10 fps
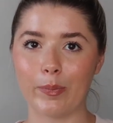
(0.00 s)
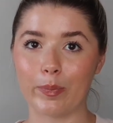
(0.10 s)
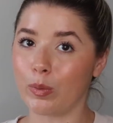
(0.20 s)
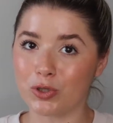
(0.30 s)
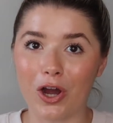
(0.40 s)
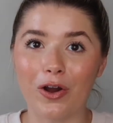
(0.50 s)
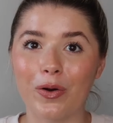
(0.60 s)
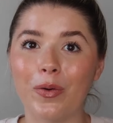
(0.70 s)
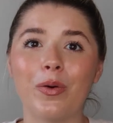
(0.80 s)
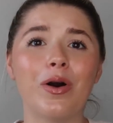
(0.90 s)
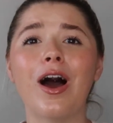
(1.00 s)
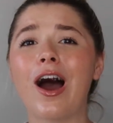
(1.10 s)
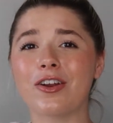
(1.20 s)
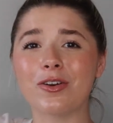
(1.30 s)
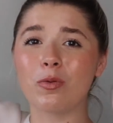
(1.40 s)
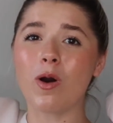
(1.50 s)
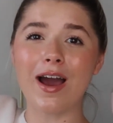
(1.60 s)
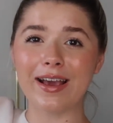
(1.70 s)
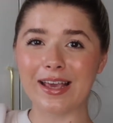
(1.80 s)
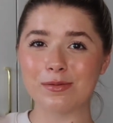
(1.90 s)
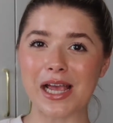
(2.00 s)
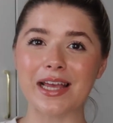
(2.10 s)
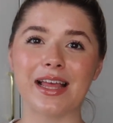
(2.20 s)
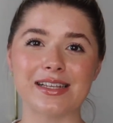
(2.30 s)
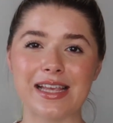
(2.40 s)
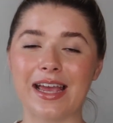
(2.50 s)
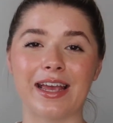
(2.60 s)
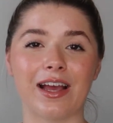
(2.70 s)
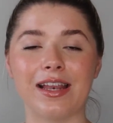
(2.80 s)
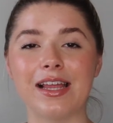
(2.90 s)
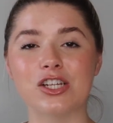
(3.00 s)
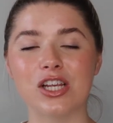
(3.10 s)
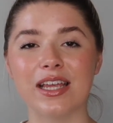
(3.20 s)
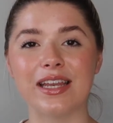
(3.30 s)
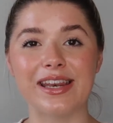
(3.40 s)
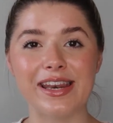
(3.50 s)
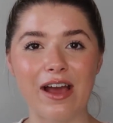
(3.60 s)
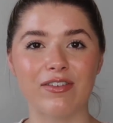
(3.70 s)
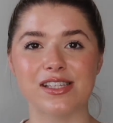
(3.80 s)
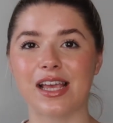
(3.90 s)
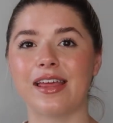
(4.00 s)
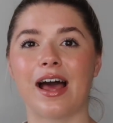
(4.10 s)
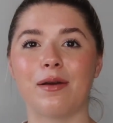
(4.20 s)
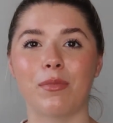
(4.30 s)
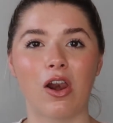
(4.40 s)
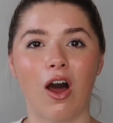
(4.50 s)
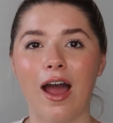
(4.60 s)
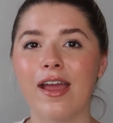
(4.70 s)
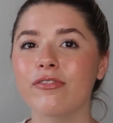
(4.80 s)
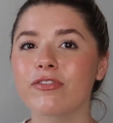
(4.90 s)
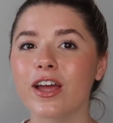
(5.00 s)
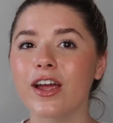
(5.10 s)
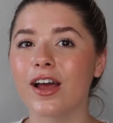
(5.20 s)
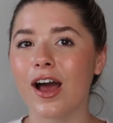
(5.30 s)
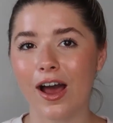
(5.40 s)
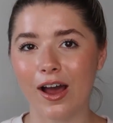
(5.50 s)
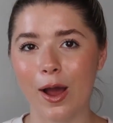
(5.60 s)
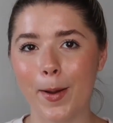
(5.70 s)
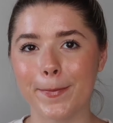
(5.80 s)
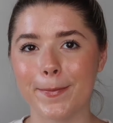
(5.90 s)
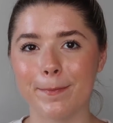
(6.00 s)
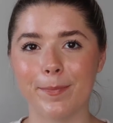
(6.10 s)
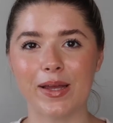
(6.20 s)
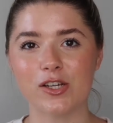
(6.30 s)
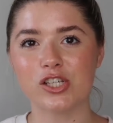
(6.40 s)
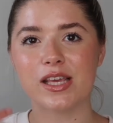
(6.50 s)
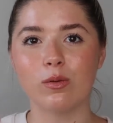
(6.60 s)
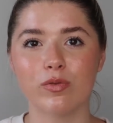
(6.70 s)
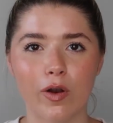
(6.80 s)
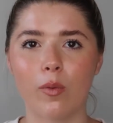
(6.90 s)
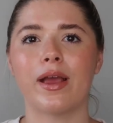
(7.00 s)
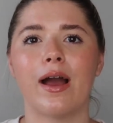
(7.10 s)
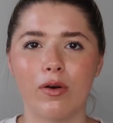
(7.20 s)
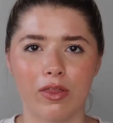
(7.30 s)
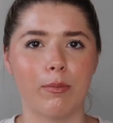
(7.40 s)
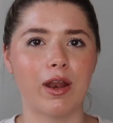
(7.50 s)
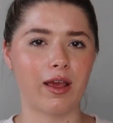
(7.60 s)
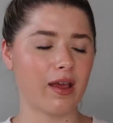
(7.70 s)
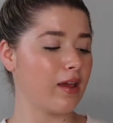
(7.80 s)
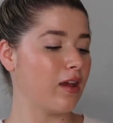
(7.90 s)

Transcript: Bob's your uncle. I don't know why I keep saying that saying. I literally never say that in my life. Um, but it just keeps flowing out at the minute.